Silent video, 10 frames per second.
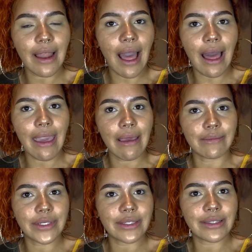I
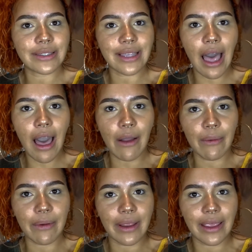am
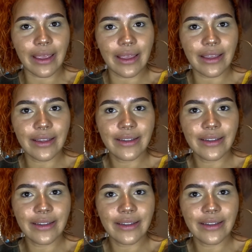sorry.